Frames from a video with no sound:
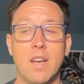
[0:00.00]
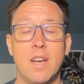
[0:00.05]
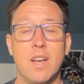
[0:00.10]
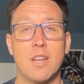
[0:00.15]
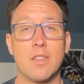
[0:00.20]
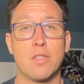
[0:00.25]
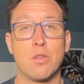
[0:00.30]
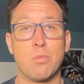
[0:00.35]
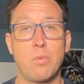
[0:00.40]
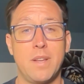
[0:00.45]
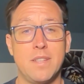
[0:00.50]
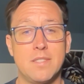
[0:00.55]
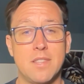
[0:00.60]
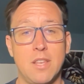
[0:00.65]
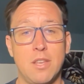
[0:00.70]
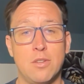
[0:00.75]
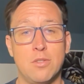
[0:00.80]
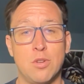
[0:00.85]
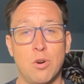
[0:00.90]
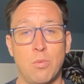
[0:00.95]
The reason that
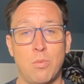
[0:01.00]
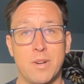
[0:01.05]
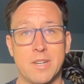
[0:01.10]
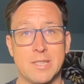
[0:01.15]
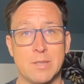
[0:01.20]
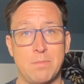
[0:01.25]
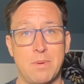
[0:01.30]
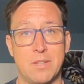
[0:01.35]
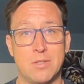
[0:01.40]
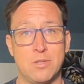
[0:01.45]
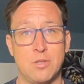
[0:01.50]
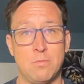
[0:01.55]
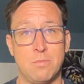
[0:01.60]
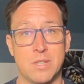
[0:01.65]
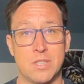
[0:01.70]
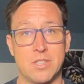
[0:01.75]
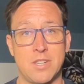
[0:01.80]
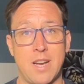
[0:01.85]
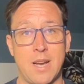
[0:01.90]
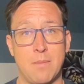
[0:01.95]
you don't want to spend too
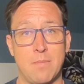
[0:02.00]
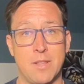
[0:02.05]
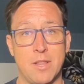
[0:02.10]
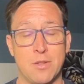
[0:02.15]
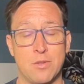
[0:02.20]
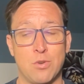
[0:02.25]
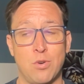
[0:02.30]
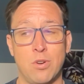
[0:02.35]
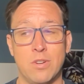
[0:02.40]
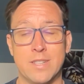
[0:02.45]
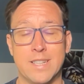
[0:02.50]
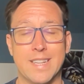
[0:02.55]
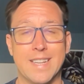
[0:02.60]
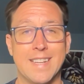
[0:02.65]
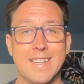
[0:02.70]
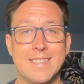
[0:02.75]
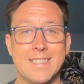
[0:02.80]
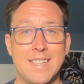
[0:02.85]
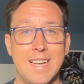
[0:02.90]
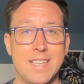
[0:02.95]
much time on the toilet,
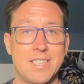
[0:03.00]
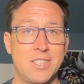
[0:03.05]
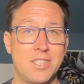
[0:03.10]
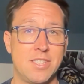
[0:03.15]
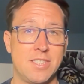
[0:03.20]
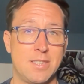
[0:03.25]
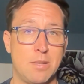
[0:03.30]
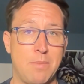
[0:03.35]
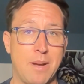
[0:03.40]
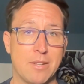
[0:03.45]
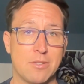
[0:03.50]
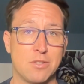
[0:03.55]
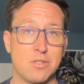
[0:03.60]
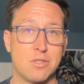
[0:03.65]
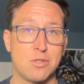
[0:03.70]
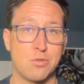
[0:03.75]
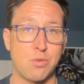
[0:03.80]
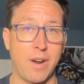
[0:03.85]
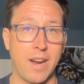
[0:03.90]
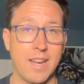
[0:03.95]
it's not just about
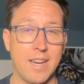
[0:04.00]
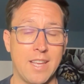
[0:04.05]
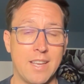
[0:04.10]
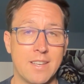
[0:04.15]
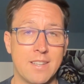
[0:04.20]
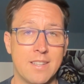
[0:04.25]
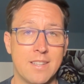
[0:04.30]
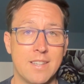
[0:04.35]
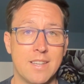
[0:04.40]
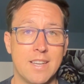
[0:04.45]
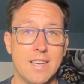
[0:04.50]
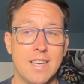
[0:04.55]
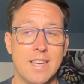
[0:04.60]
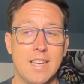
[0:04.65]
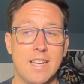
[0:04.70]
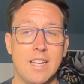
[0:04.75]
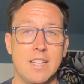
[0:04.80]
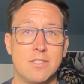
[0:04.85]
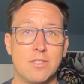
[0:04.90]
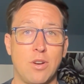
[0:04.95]
straining.
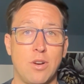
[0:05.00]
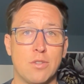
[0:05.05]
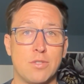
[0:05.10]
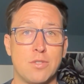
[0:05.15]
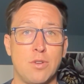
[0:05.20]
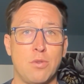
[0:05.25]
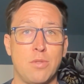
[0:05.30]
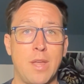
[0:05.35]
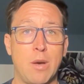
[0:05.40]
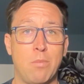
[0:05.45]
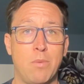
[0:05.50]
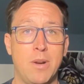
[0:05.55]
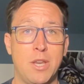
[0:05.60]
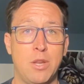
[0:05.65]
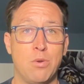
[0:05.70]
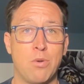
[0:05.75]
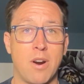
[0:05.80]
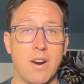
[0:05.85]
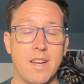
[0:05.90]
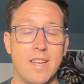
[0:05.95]
It's also that when
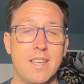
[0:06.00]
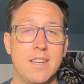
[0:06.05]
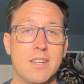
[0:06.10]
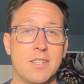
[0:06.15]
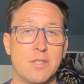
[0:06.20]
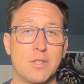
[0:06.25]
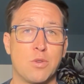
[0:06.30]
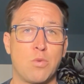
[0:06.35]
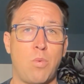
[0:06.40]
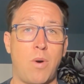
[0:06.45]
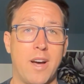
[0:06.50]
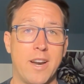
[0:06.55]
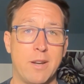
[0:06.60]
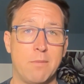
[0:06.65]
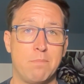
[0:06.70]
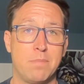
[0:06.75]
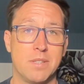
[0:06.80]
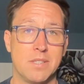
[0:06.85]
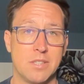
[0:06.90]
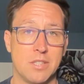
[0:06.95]
you are in a squatted
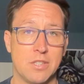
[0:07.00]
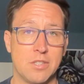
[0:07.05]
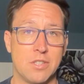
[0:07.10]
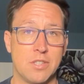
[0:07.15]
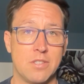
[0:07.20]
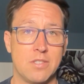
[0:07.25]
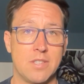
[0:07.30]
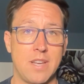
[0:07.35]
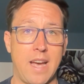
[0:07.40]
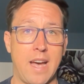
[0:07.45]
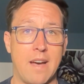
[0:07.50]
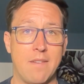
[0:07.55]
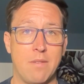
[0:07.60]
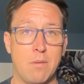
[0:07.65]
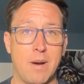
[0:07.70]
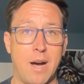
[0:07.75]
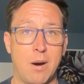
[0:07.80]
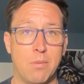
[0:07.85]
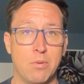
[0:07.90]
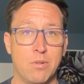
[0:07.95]
position to have a
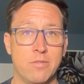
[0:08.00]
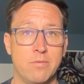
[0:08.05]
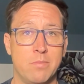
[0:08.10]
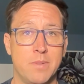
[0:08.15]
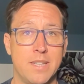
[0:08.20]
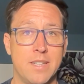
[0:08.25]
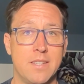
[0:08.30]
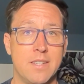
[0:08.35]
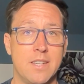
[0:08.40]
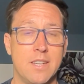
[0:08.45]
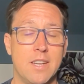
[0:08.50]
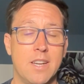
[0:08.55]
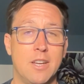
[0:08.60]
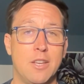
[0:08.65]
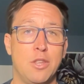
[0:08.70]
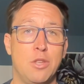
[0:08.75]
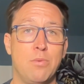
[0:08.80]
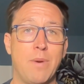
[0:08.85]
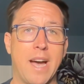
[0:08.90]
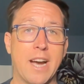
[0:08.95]
bowel movement,
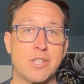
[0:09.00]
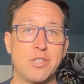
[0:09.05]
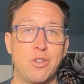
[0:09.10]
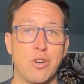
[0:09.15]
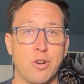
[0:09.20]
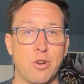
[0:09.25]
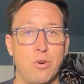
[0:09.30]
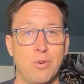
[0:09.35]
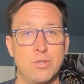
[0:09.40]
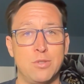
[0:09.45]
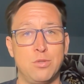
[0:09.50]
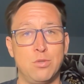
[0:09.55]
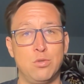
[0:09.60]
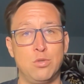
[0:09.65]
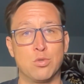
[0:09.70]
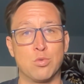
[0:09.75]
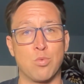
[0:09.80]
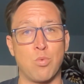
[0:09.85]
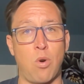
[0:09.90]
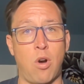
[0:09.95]
you actually are going to
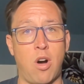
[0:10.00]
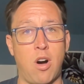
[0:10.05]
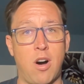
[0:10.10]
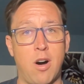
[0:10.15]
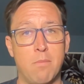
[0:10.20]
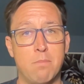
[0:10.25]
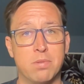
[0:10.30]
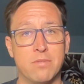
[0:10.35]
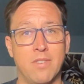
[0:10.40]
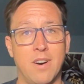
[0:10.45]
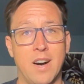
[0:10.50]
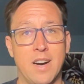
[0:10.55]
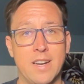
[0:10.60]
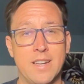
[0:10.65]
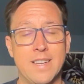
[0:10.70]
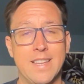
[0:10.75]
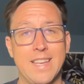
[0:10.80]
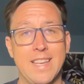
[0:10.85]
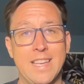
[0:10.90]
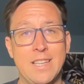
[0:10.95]
draw
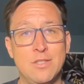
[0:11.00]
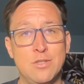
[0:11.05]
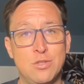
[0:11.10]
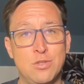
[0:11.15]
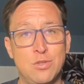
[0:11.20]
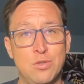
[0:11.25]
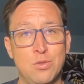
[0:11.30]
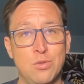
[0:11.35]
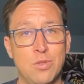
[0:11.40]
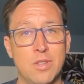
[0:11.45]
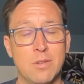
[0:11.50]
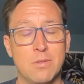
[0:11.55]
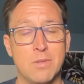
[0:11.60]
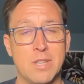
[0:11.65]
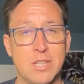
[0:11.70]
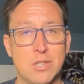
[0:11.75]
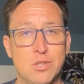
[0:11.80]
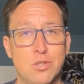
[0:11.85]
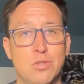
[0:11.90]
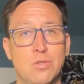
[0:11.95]
blood into the
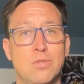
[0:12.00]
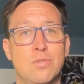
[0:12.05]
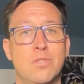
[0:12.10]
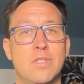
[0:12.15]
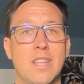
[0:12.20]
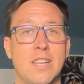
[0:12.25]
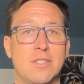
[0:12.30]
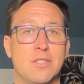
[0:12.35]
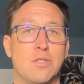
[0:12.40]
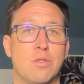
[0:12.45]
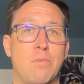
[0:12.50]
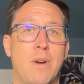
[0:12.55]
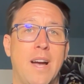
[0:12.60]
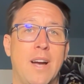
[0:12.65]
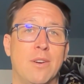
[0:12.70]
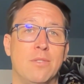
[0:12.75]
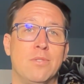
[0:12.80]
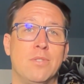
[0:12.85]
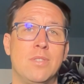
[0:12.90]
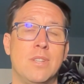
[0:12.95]
tissues that
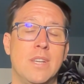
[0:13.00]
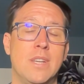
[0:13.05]
surround